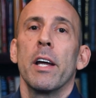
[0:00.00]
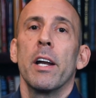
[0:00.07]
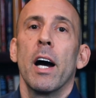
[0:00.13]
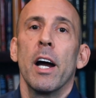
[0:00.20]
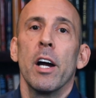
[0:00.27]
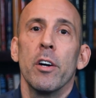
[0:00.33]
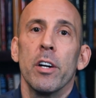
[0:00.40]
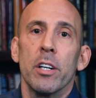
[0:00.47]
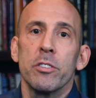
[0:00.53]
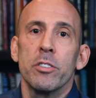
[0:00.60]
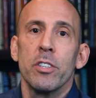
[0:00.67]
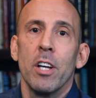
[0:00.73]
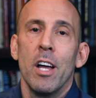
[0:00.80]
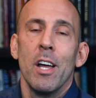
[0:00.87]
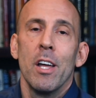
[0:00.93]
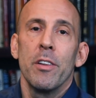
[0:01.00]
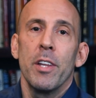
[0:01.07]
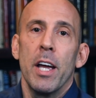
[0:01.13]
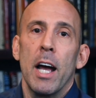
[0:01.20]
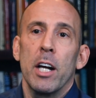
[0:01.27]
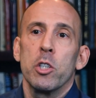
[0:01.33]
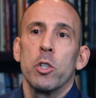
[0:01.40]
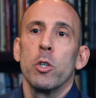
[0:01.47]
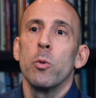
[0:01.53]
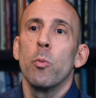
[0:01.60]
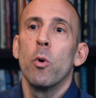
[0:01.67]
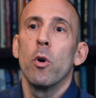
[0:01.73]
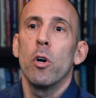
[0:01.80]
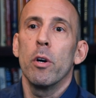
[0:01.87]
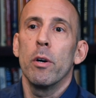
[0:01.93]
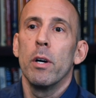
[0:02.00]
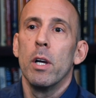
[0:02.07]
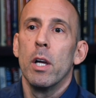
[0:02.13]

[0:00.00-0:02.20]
had hired us. They actually were